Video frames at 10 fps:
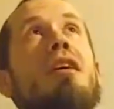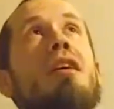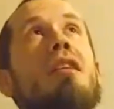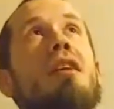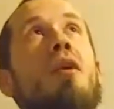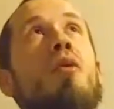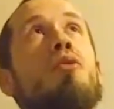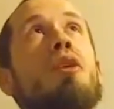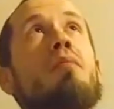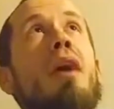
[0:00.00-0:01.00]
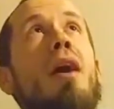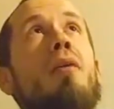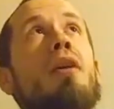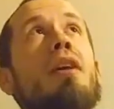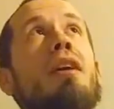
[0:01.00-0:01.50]
The only
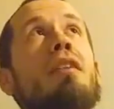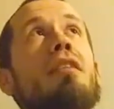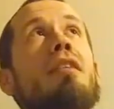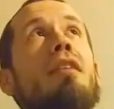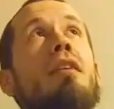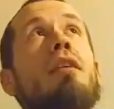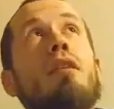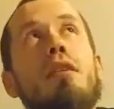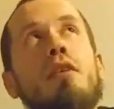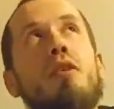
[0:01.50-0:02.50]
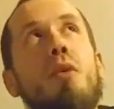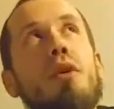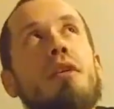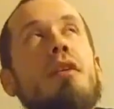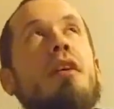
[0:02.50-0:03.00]
power the
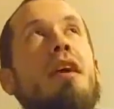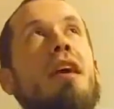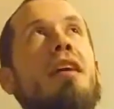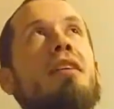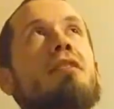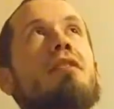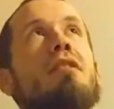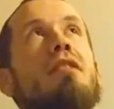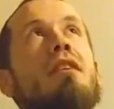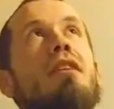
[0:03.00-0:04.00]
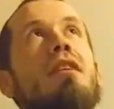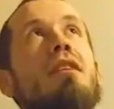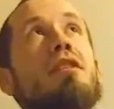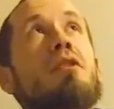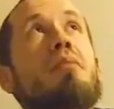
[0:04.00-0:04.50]
court, has
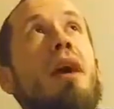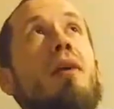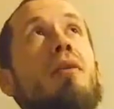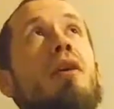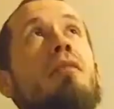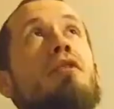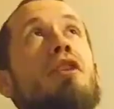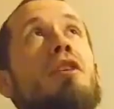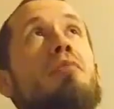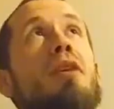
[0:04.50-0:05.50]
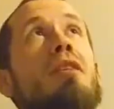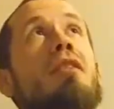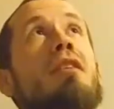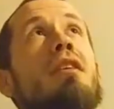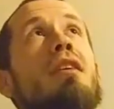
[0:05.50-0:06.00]
is the power of judgment.
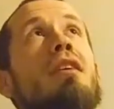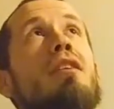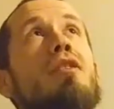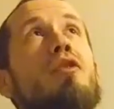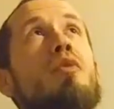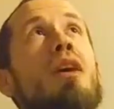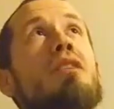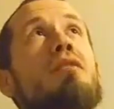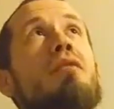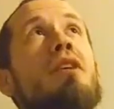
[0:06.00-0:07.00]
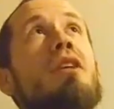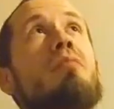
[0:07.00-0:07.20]
U.S. v.